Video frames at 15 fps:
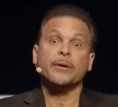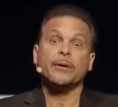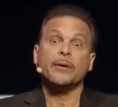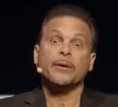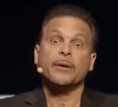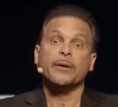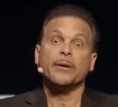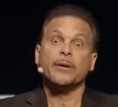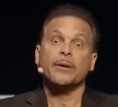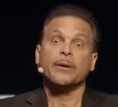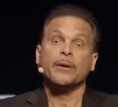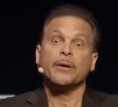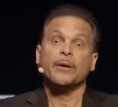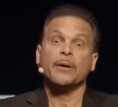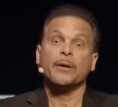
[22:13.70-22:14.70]

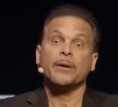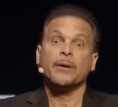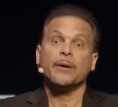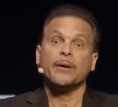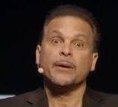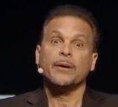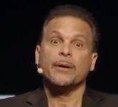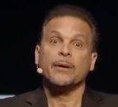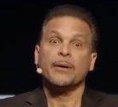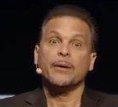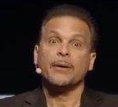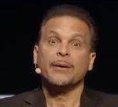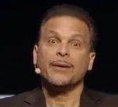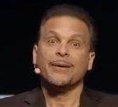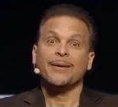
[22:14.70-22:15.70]

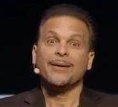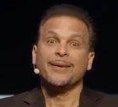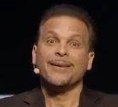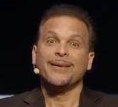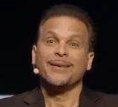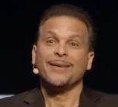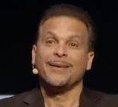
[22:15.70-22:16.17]
(no one is talking)